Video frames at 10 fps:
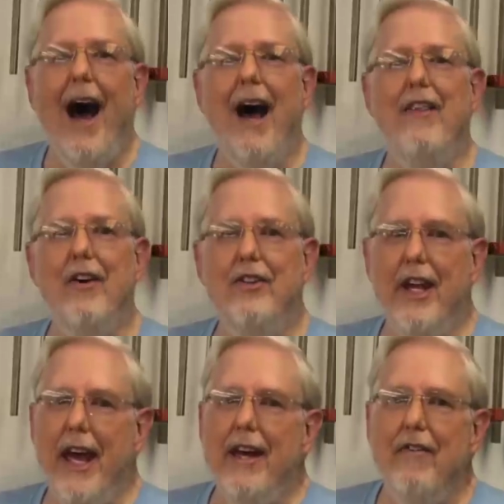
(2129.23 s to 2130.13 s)
Hi there,
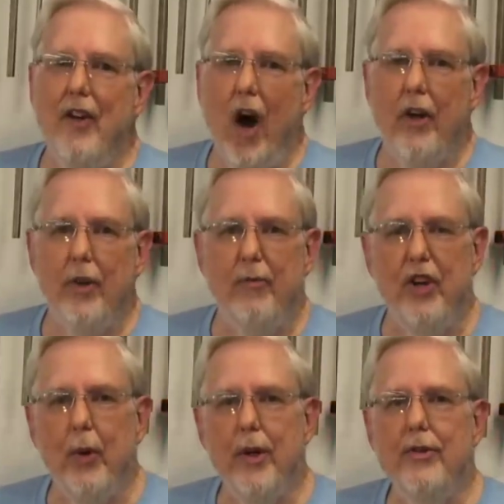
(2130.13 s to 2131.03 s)
Dave, and all your
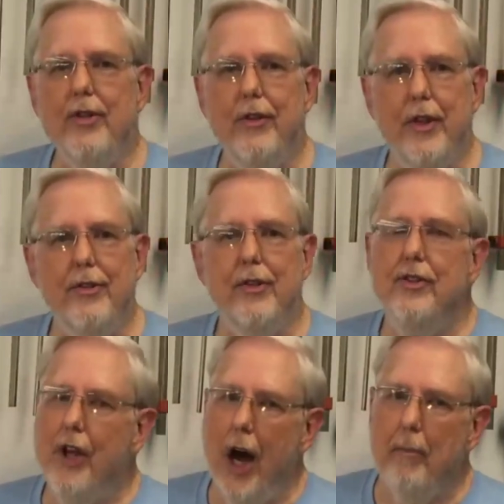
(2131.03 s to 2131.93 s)
viewers. This is
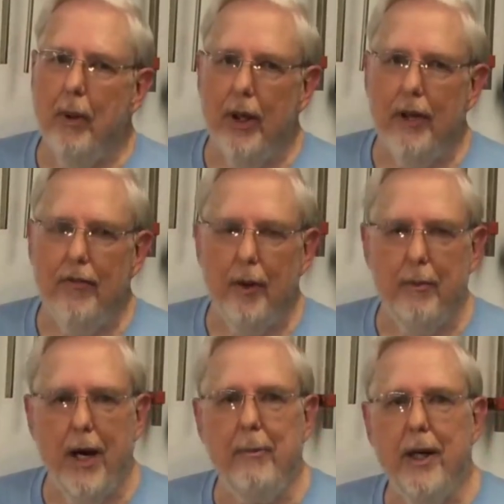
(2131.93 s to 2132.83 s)
Don Bullock
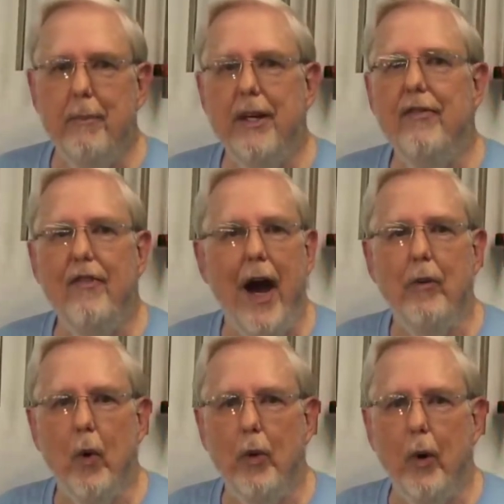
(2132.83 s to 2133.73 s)
from WB
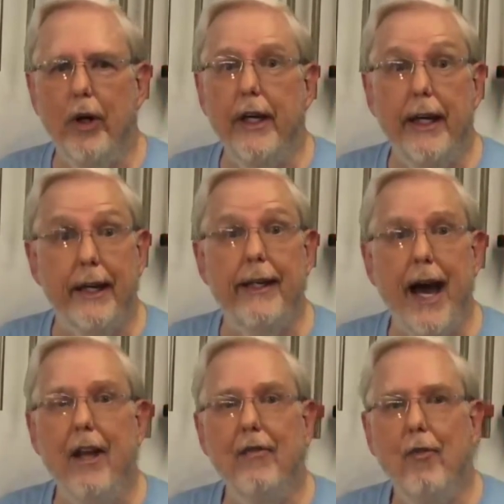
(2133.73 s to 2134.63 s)
Fine Woodworking in
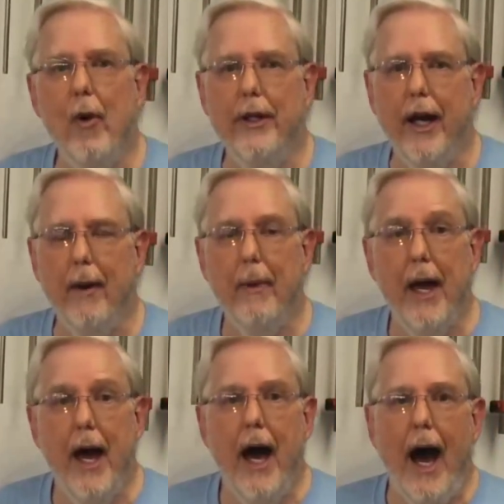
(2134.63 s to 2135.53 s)
California.
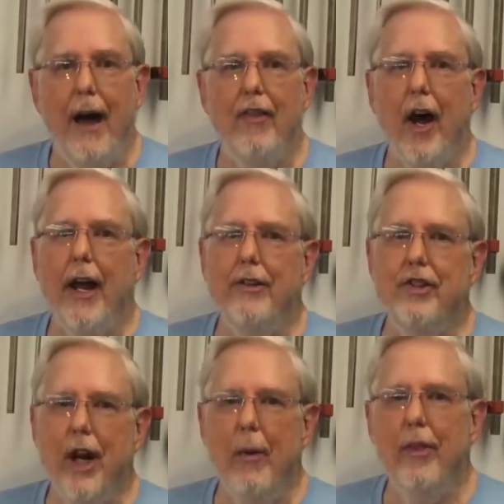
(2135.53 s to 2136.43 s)
I thought I'd
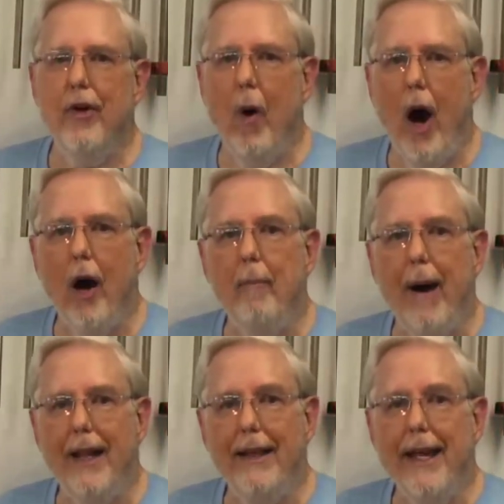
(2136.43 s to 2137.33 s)
share with you all
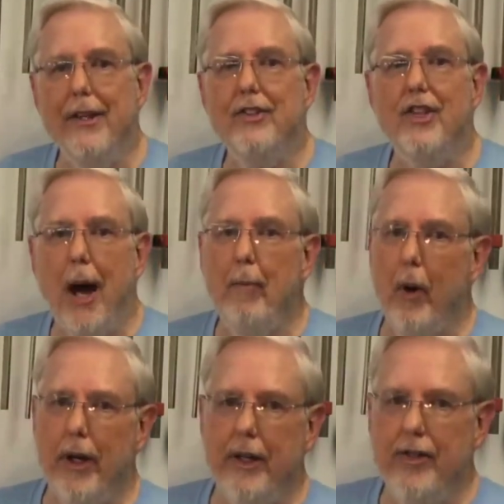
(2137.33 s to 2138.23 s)
my latest shop
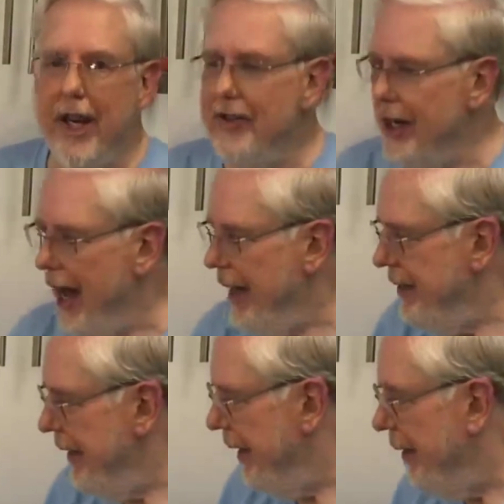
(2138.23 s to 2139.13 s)
organization
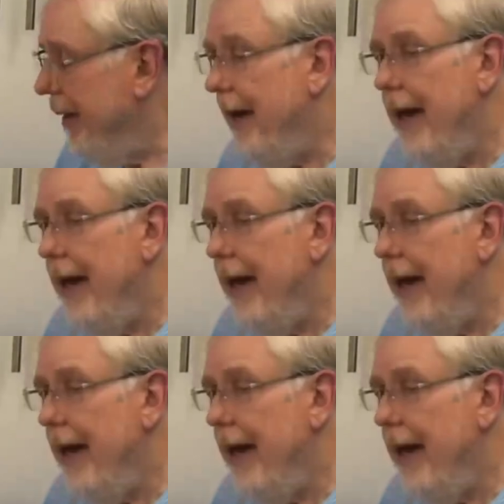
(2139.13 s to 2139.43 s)
idea.